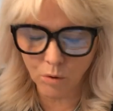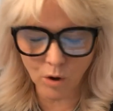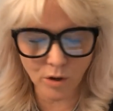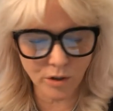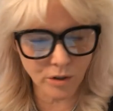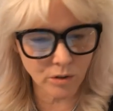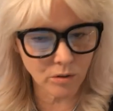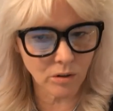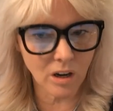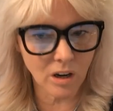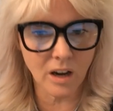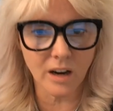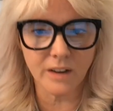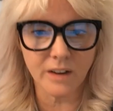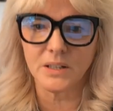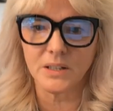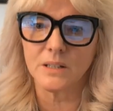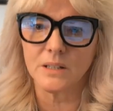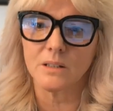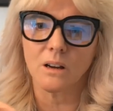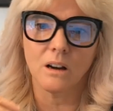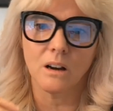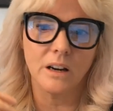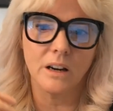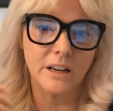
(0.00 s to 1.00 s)
what your life
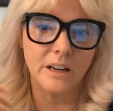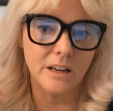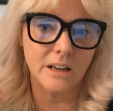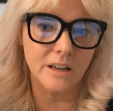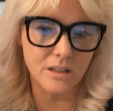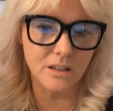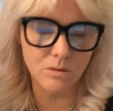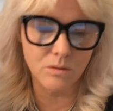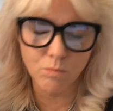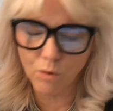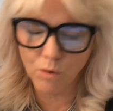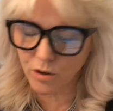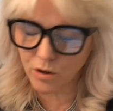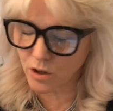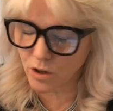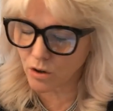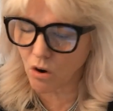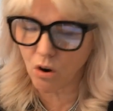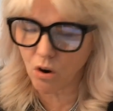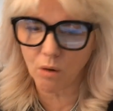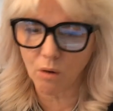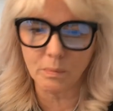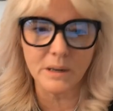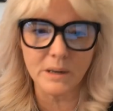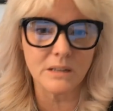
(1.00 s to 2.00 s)
design is, what your
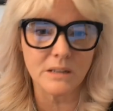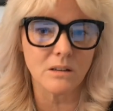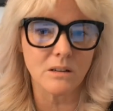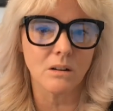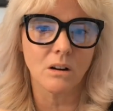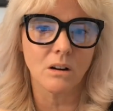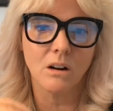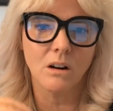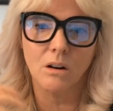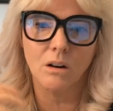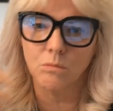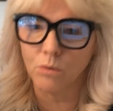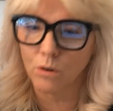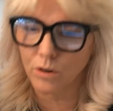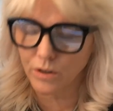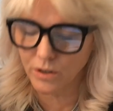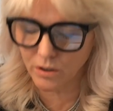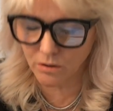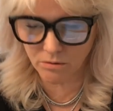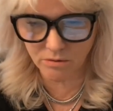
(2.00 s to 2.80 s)
hobbies are, what